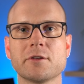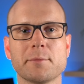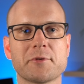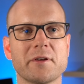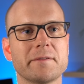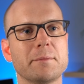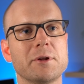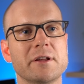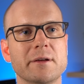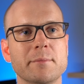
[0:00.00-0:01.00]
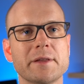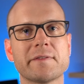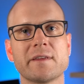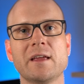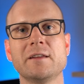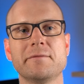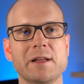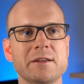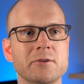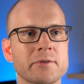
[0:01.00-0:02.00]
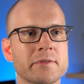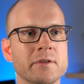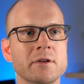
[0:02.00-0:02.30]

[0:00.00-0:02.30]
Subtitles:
observable emits any values,